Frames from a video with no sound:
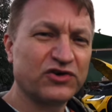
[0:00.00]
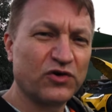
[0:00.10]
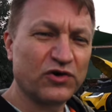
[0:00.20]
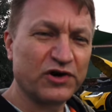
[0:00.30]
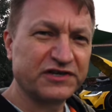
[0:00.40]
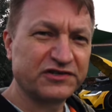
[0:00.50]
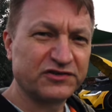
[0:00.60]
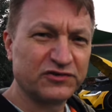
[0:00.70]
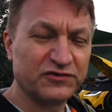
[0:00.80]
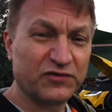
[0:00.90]
torque
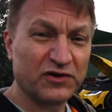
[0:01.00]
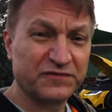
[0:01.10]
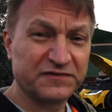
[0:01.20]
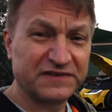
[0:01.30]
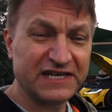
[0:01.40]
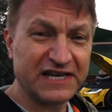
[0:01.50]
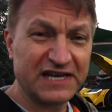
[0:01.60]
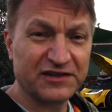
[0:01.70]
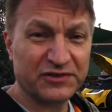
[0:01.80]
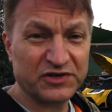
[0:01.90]
to
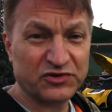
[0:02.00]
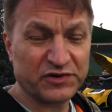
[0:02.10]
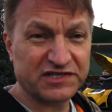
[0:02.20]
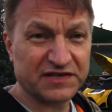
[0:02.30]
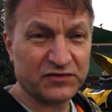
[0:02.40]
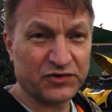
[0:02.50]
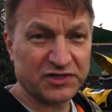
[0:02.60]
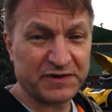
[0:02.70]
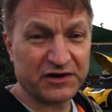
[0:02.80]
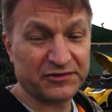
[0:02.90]
415 and 327
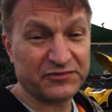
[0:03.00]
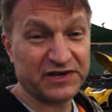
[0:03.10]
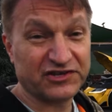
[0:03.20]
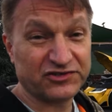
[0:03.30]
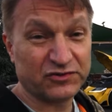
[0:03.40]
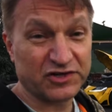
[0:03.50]
horsepower to 382